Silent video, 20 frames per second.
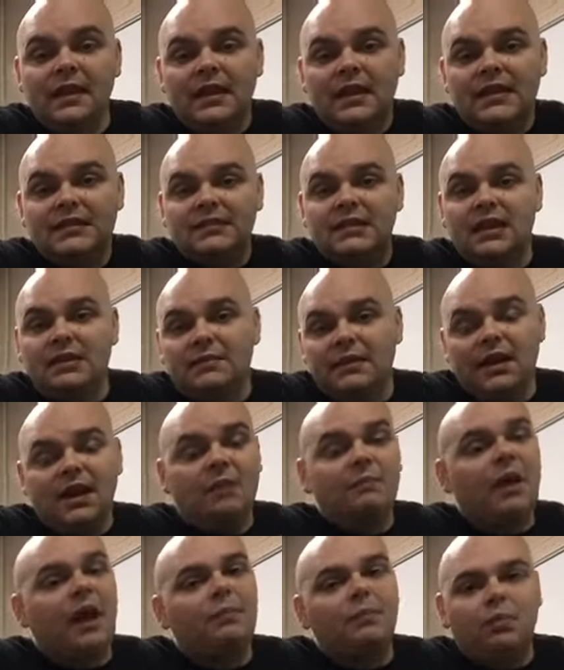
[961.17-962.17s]
It's going to be
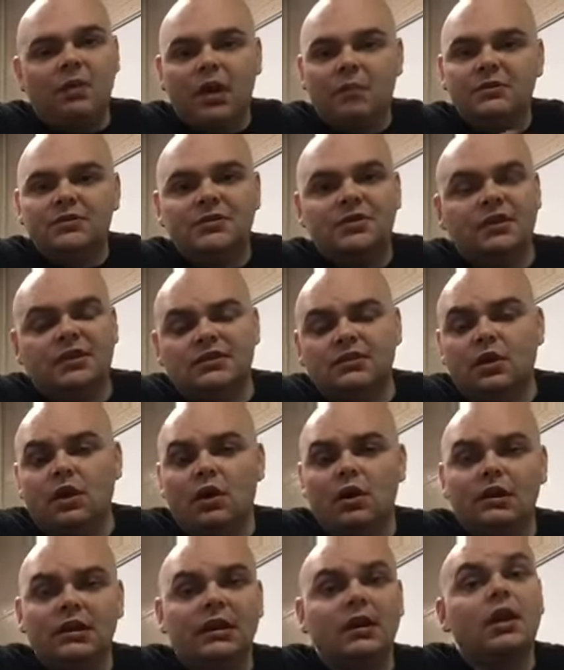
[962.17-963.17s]
up. I promise you, it's
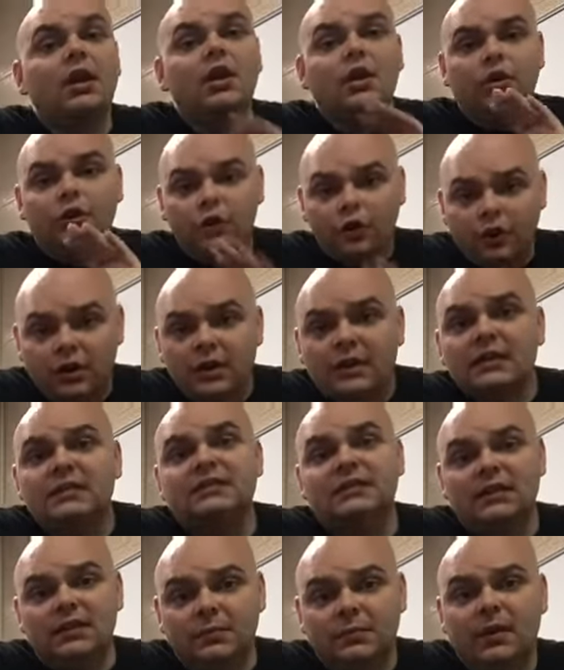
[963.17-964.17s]
gaudy. You're going to
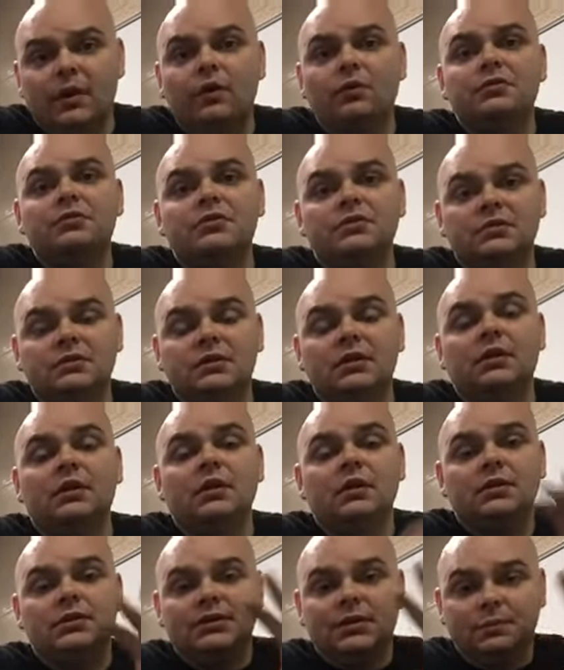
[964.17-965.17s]
see the post
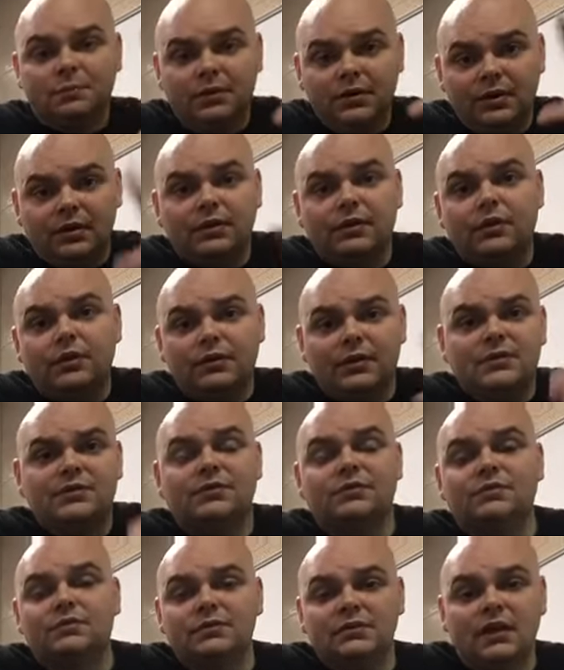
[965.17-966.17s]
to put your
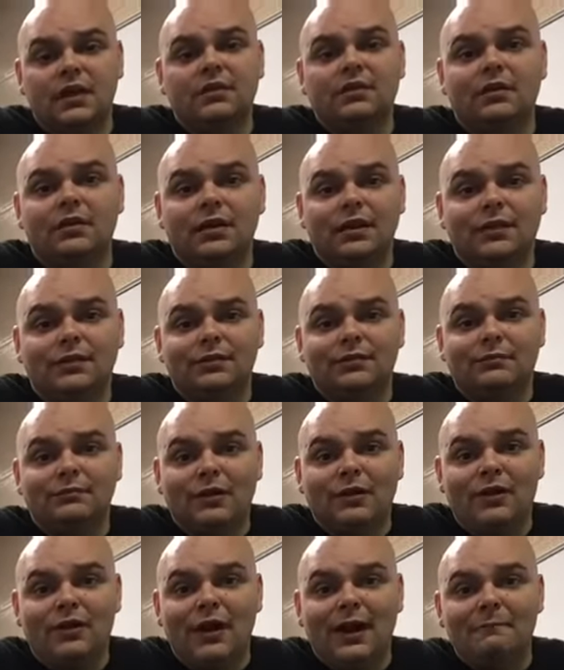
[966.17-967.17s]
crystals underneath,
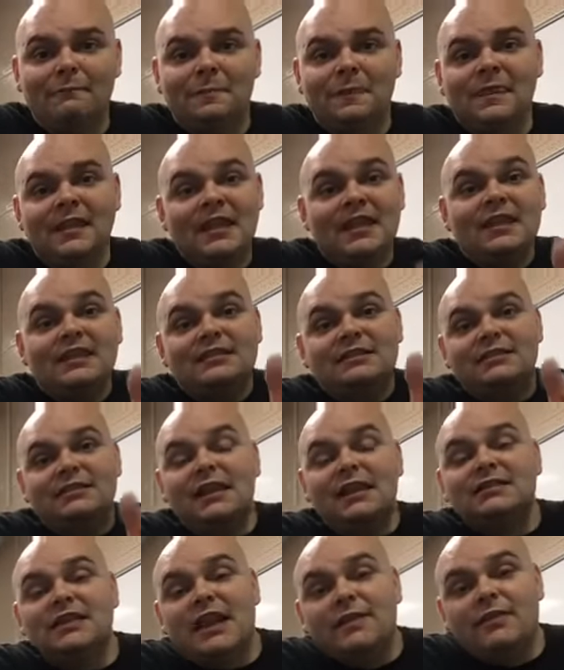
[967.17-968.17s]
all right?
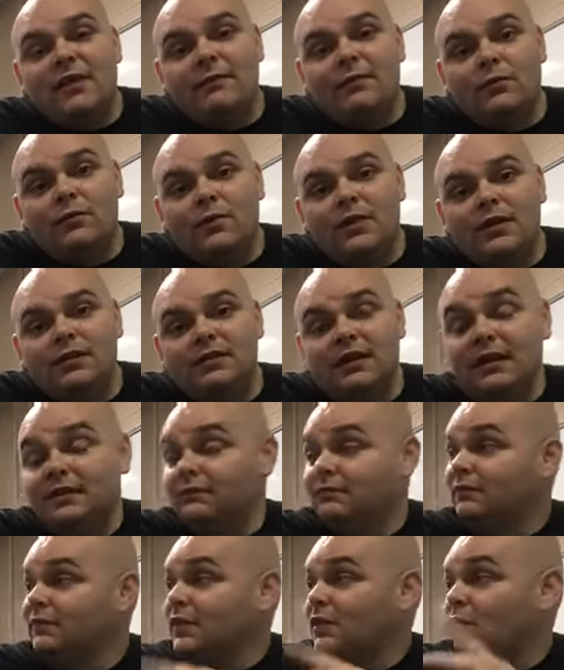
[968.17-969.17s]
Stay safe, everyone,
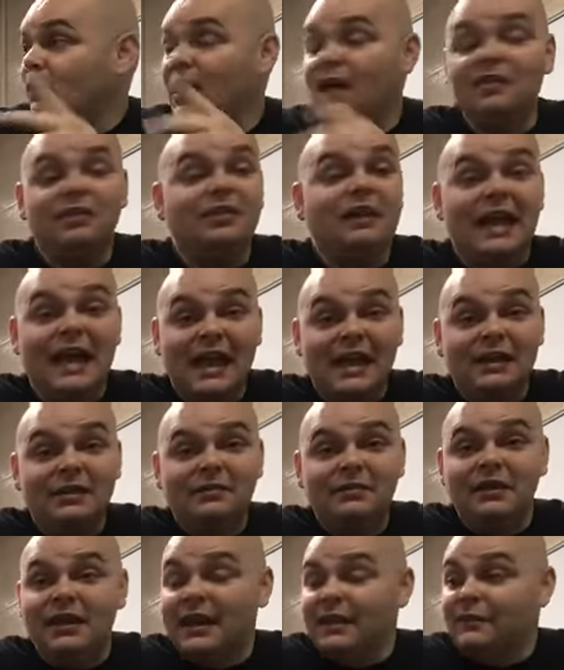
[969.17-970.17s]
in the weather
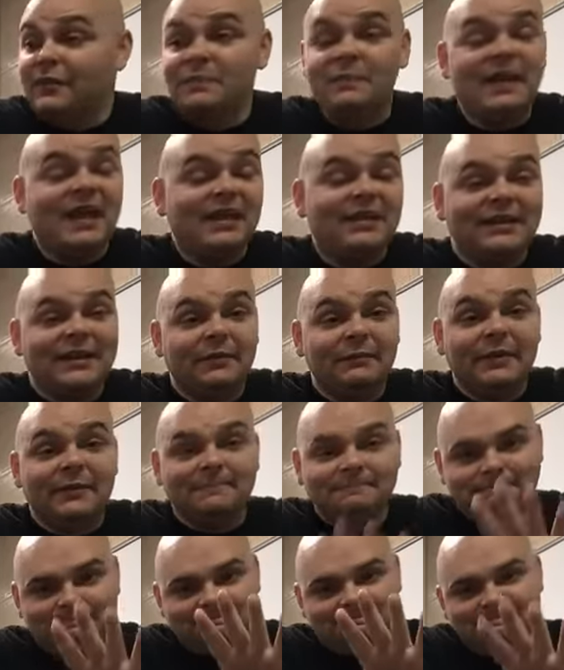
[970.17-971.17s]
and in the pandemic.
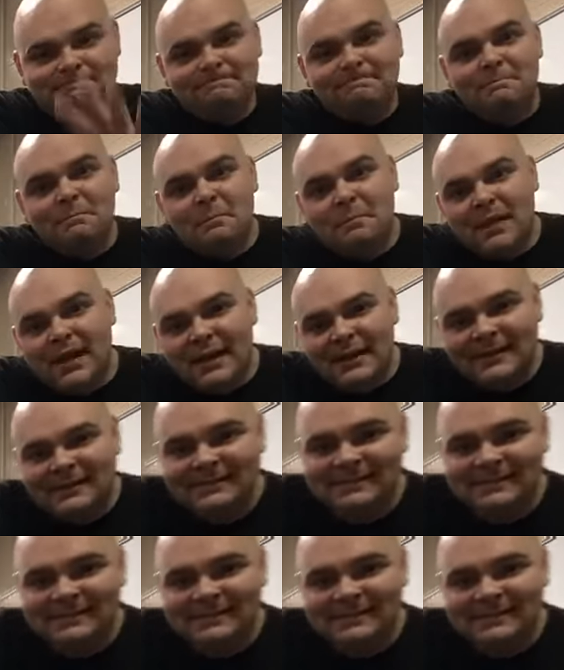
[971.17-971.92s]
Bye.